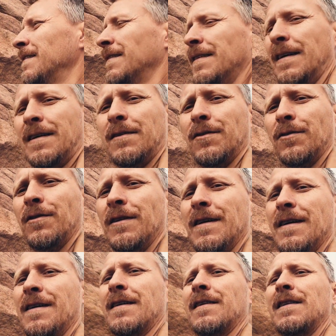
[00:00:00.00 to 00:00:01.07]
Like a
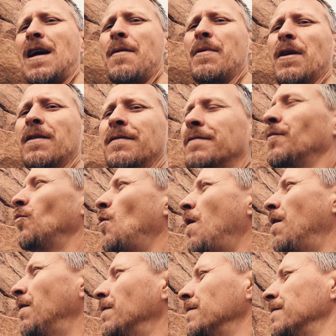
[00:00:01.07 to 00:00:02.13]
little climbing
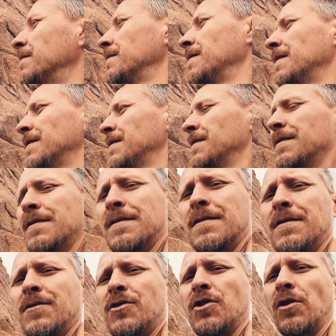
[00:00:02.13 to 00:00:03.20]
wall,
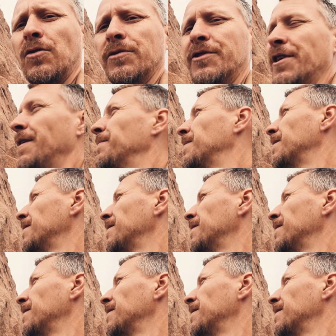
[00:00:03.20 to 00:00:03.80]
jungle gym.